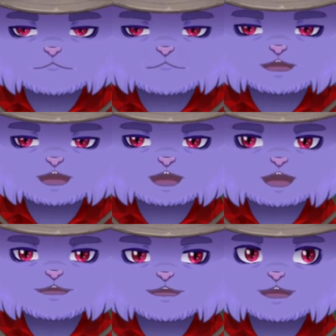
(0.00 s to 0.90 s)
So
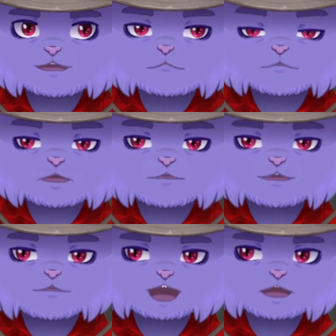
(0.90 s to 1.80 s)
all the people that I
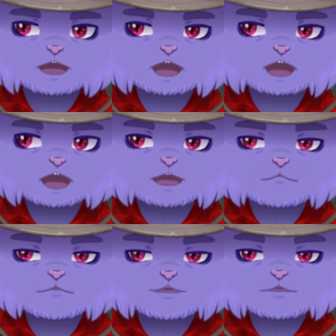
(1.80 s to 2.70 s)
talked to
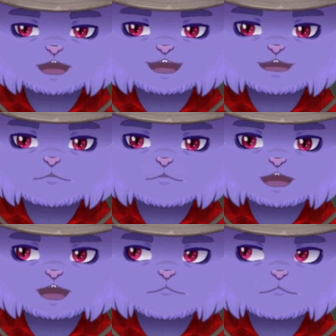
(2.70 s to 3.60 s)
over the
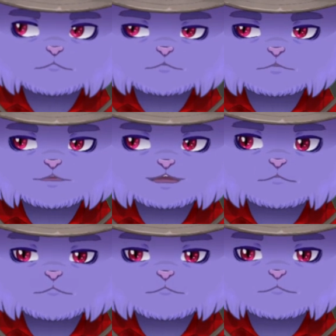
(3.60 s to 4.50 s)
phone
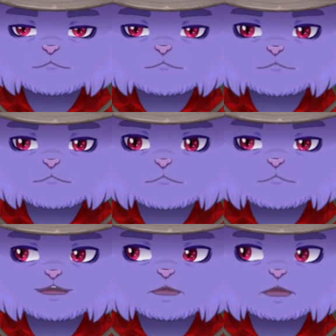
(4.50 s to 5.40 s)
they
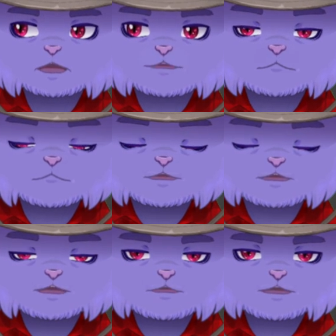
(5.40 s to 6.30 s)
believed me pretty much
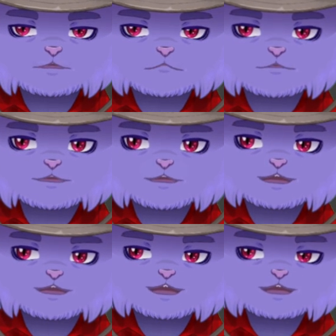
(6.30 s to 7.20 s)
instantly.
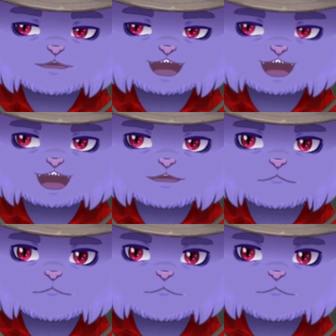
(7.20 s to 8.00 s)
And